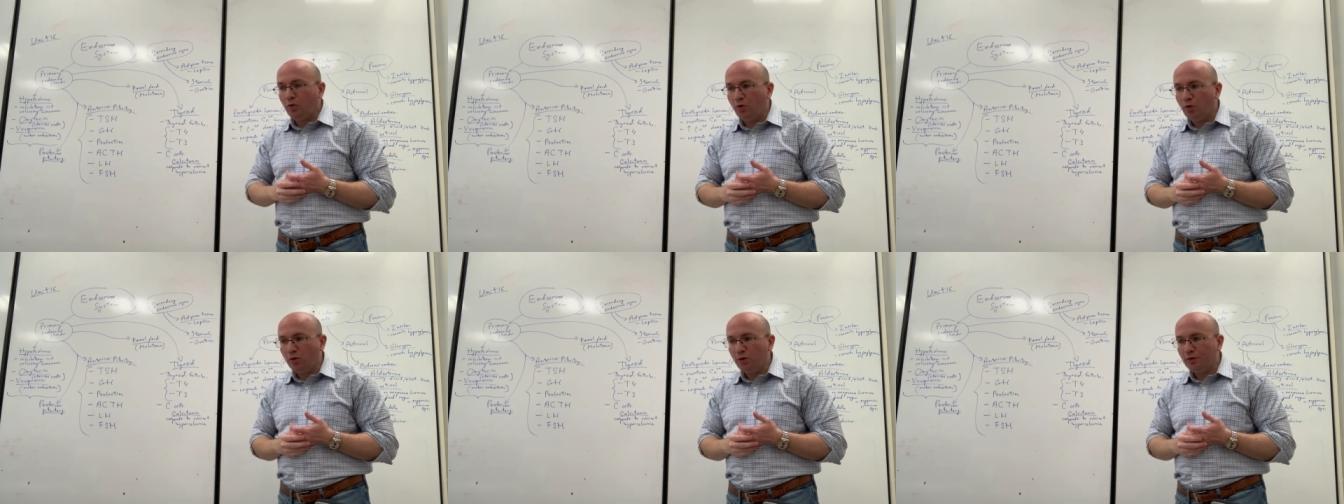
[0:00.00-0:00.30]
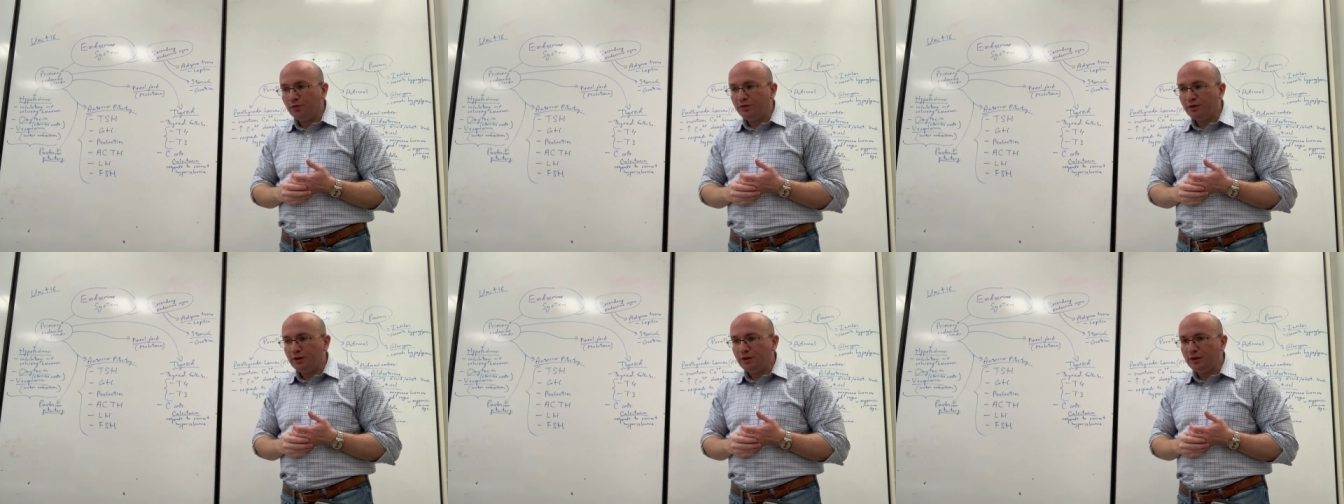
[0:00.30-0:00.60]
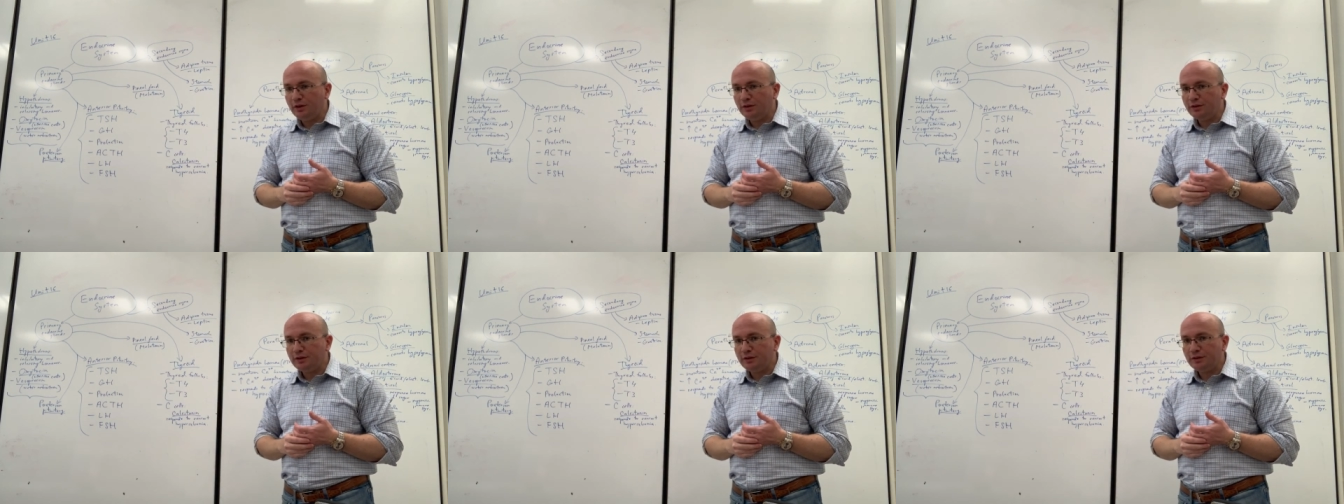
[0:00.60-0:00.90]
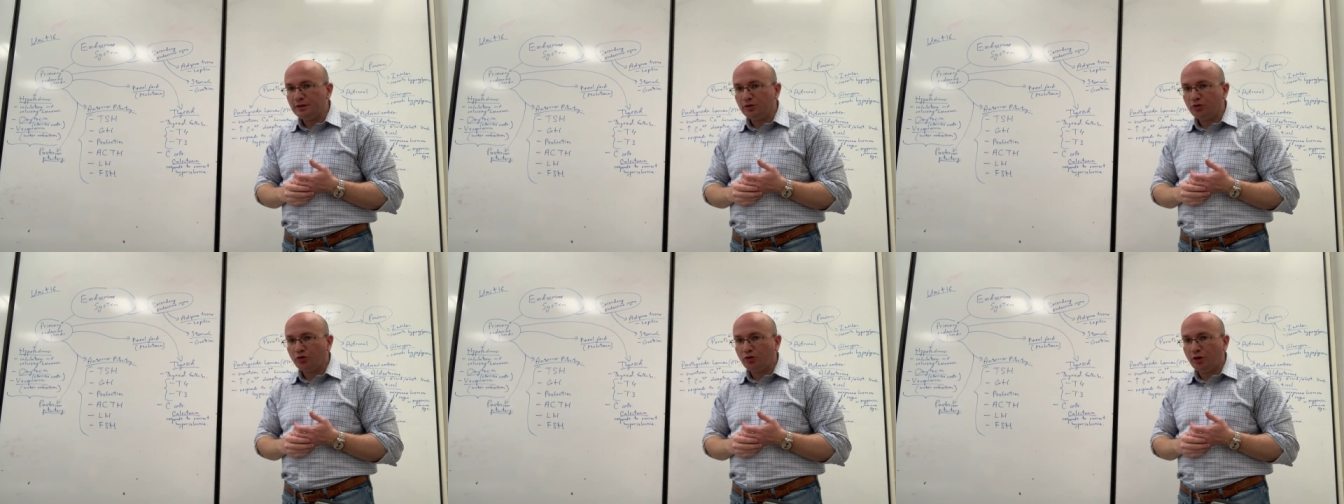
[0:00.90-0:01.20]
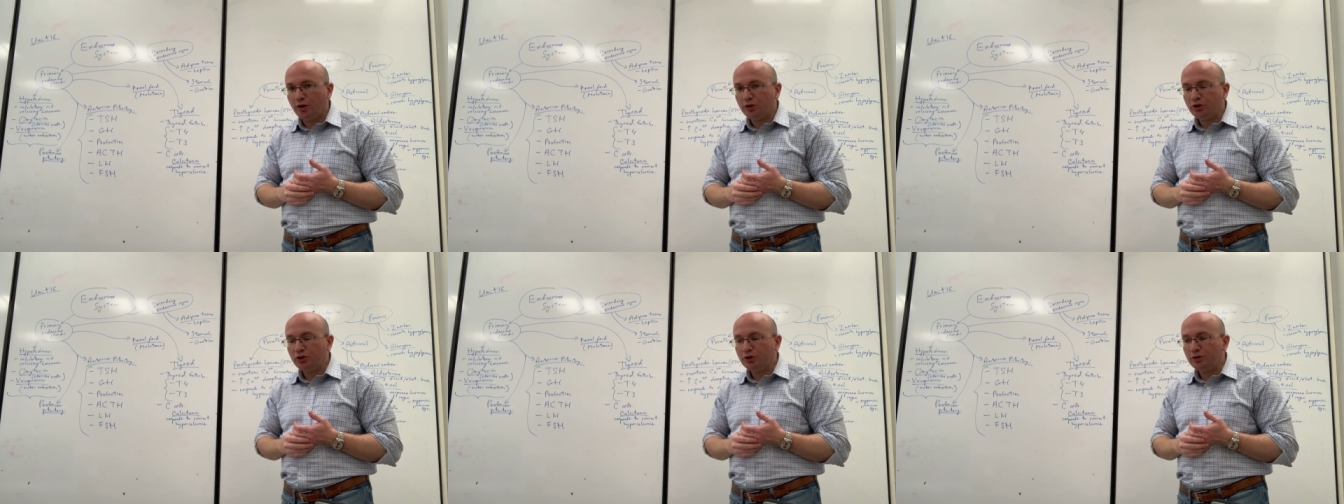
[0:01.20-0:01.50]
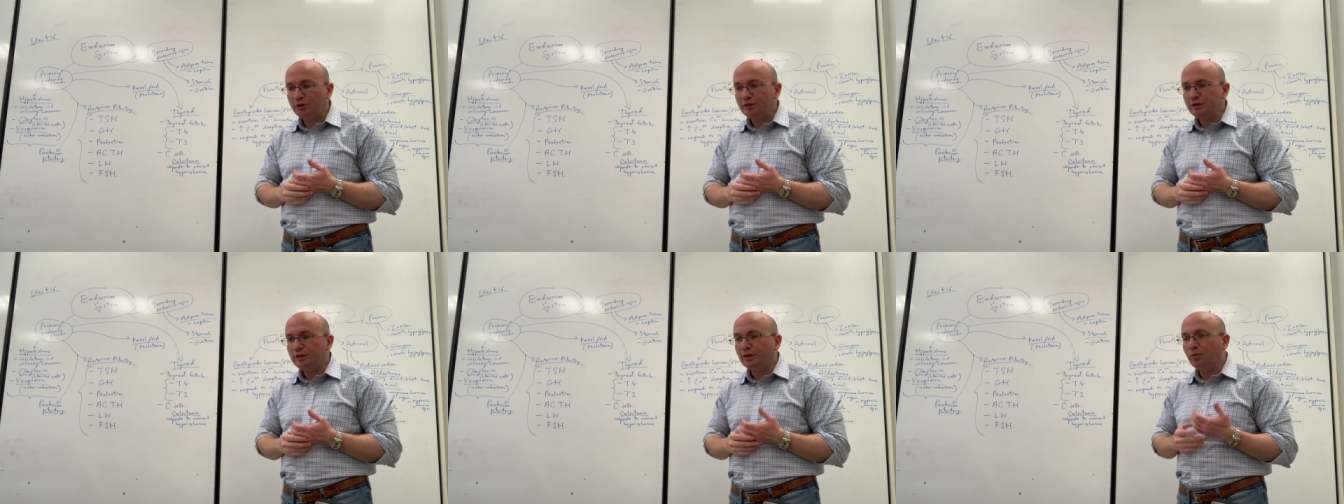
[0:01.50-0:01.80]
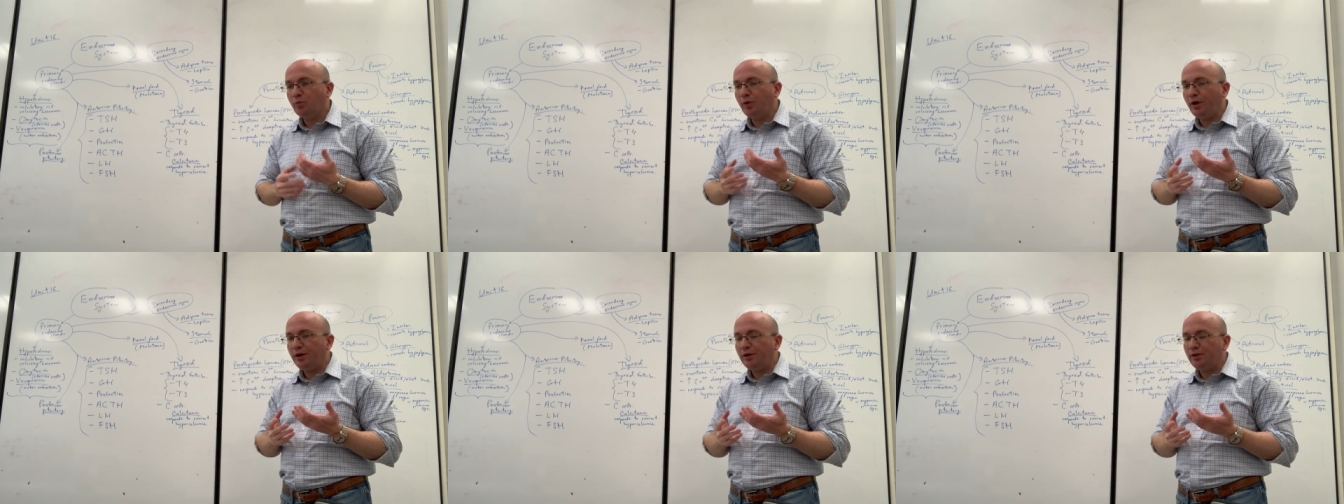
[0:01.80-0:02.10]
all of these structures,
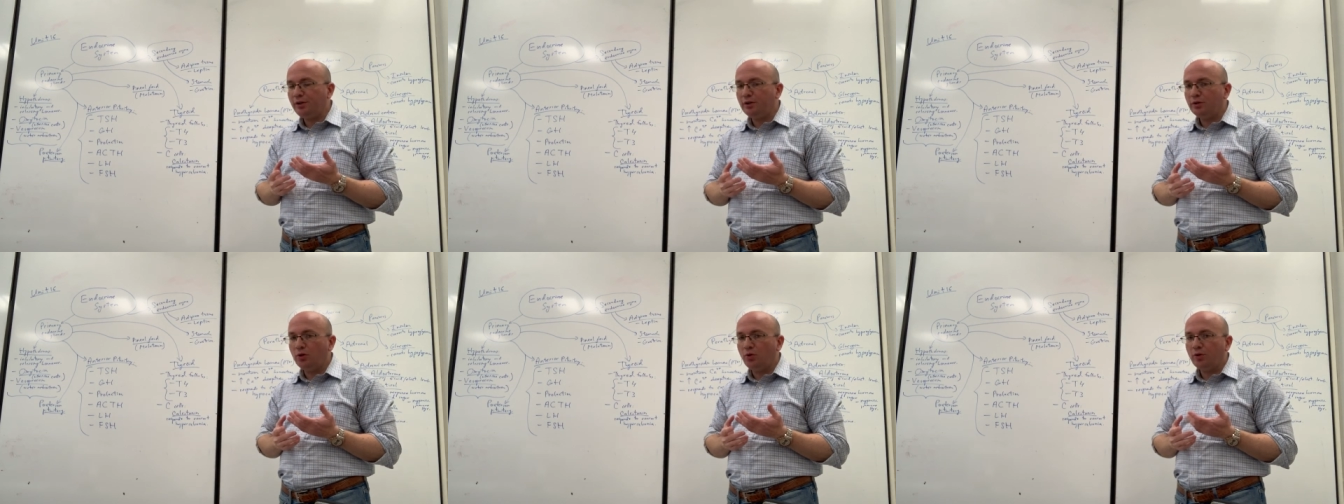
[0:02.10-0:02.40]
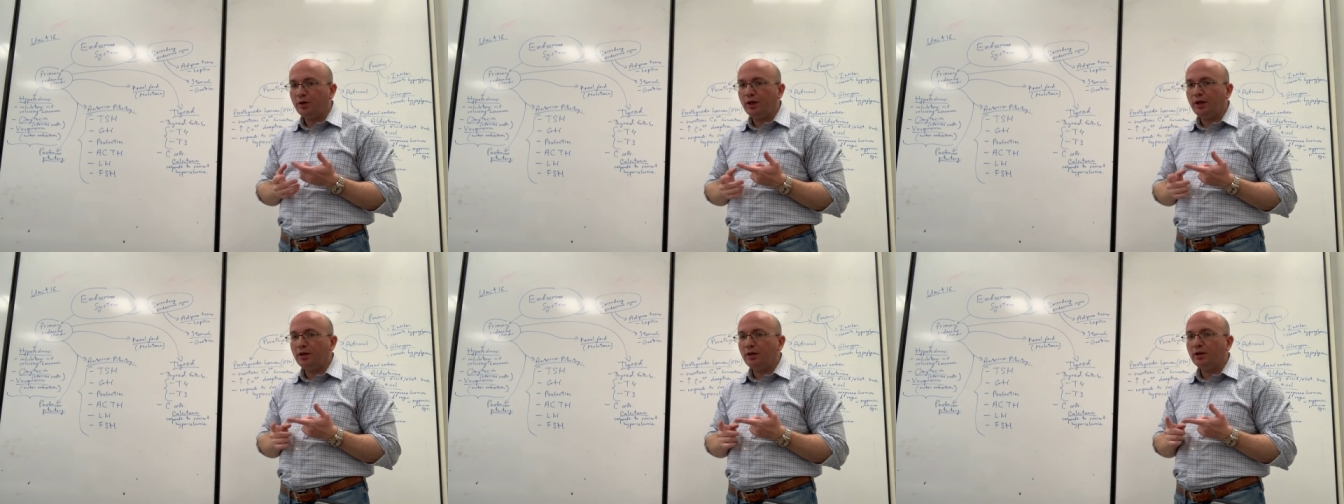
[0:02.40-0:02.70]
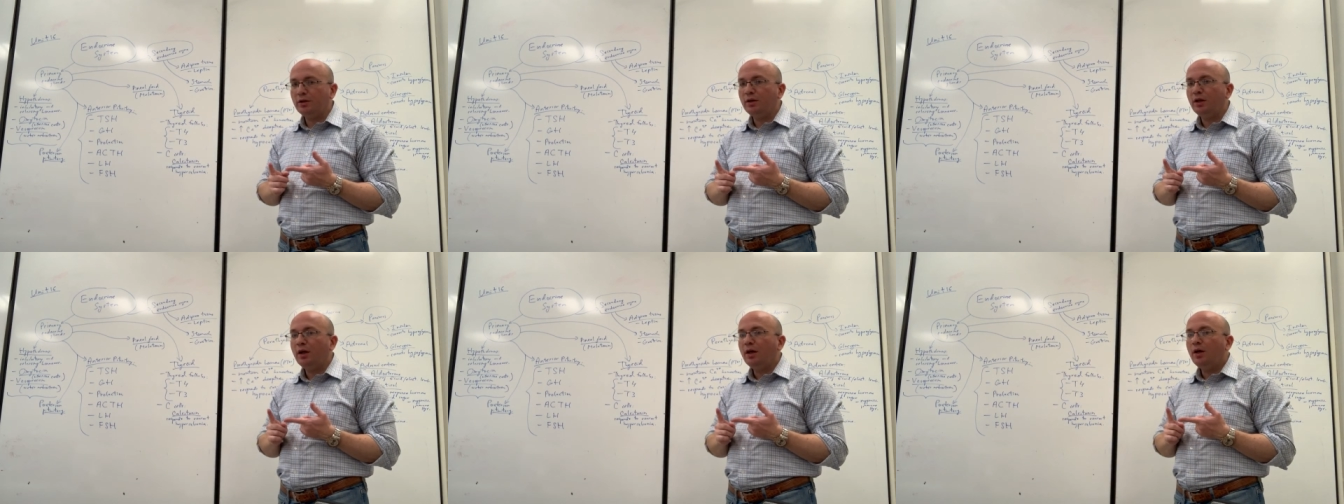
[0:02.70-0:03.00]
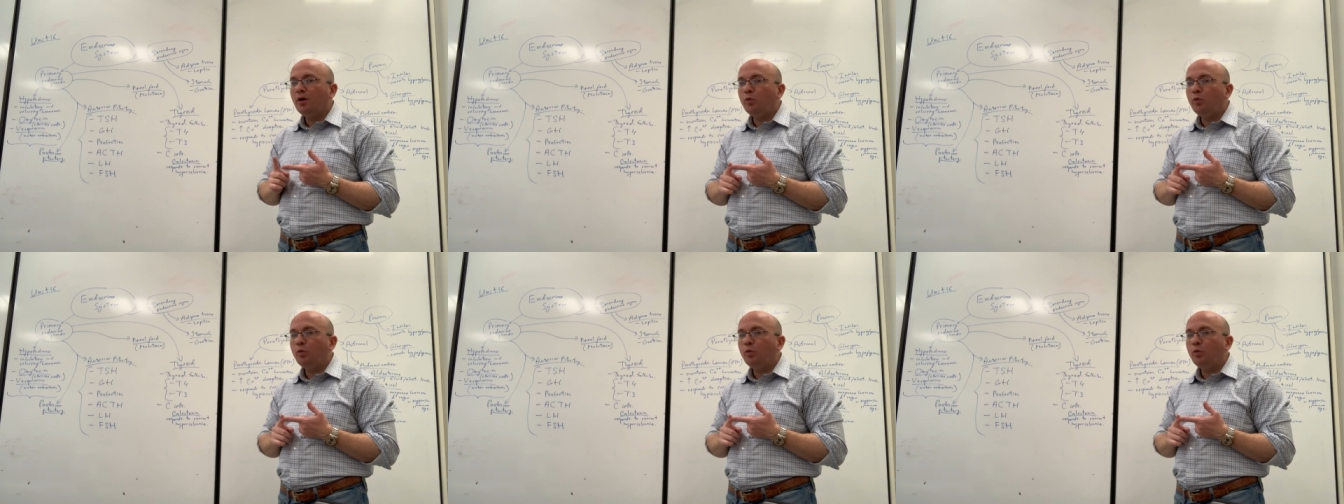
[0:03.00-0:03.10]
where they're located,